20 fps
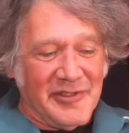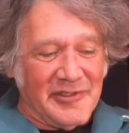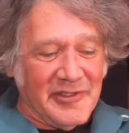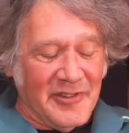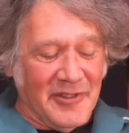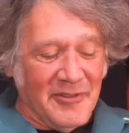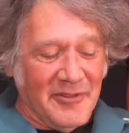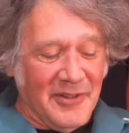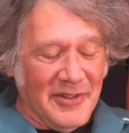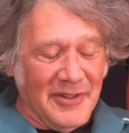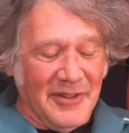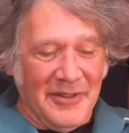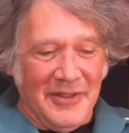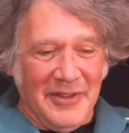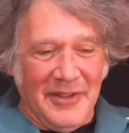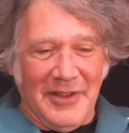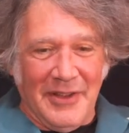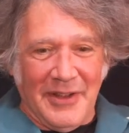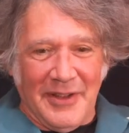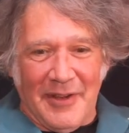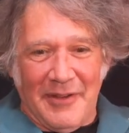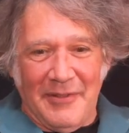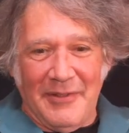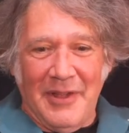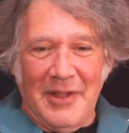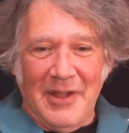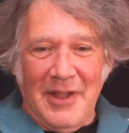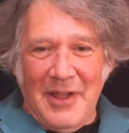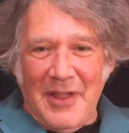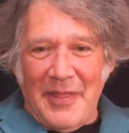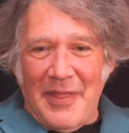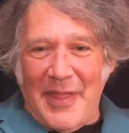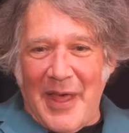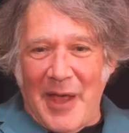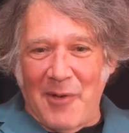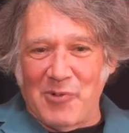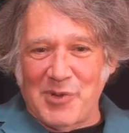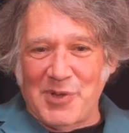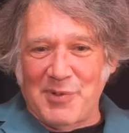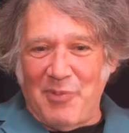So, you know,
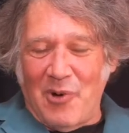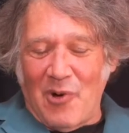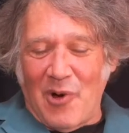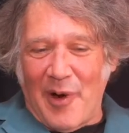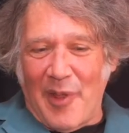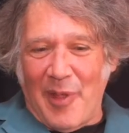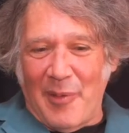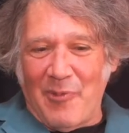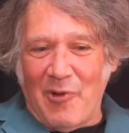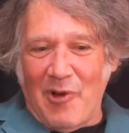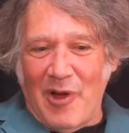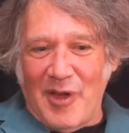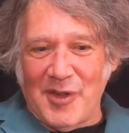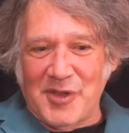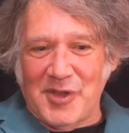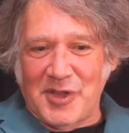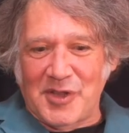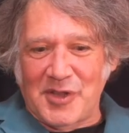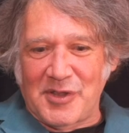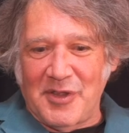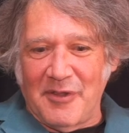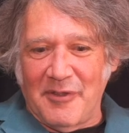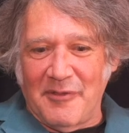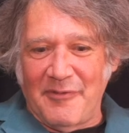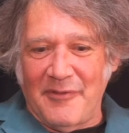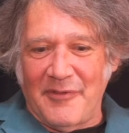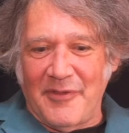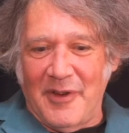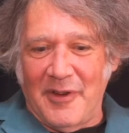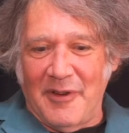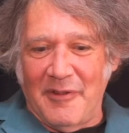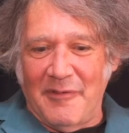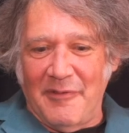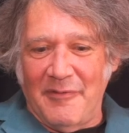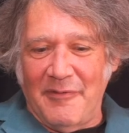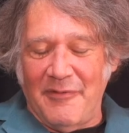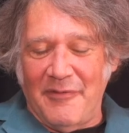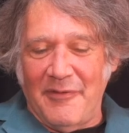that was part of the process of, of